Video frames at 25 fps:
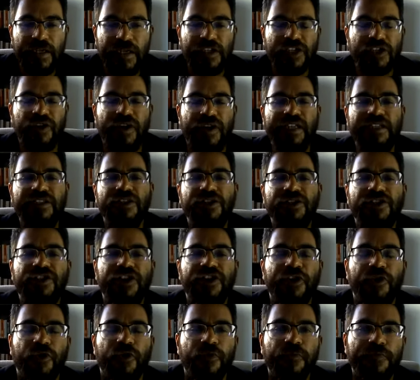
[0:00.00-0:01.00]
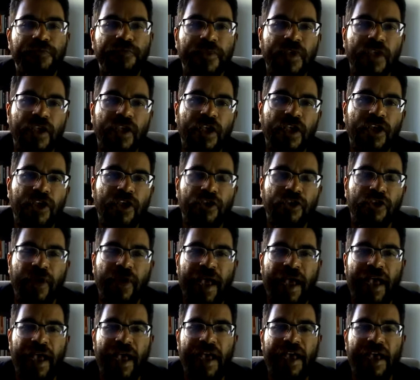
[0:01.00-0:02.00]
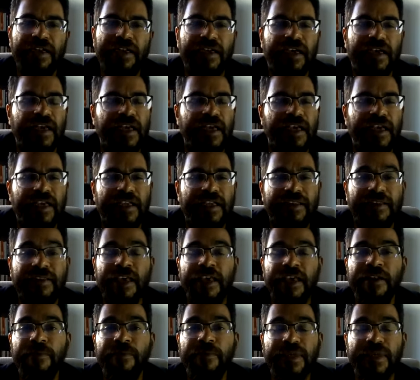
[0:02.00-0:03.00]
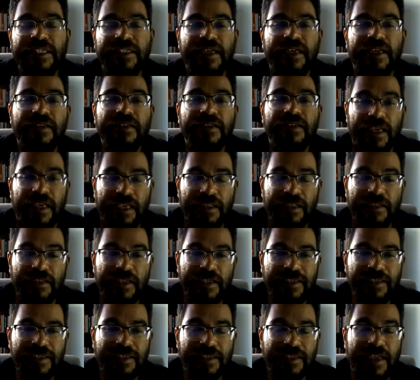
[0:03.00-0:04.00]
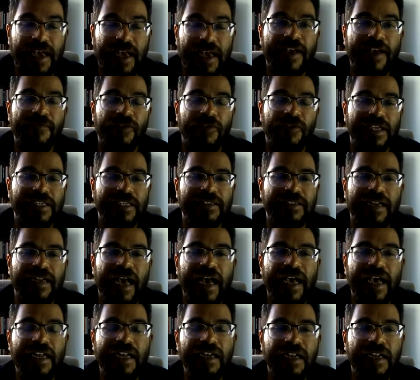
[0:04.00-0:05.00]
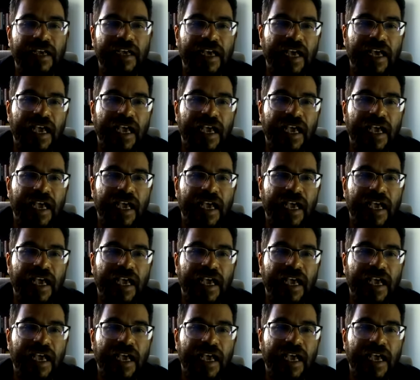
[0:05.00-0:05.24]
So let's assume you had a 10% interest, IFRS 9,